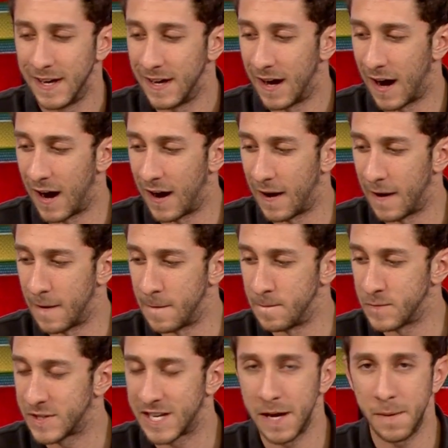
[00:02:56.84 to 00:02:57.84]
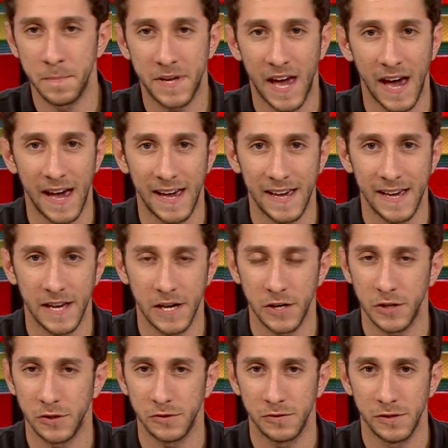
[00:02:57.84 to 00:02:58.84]
uh, Tim
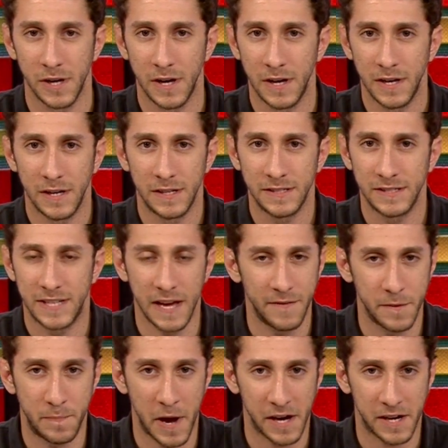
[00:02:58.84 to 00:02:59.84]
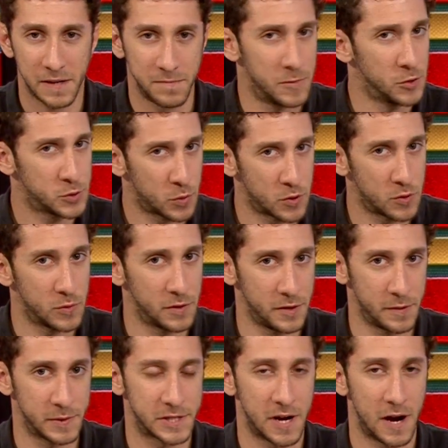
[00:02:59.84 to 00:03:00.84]
Cahill, David Beckham, those weren't
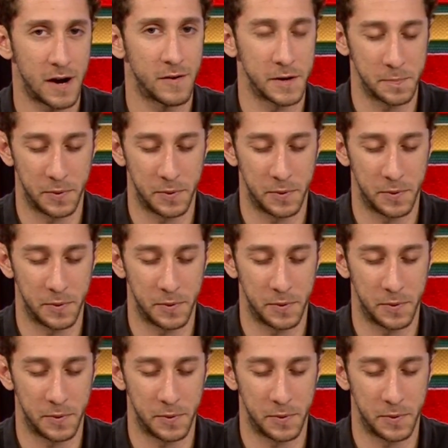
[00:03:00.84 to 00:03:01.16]
really retiring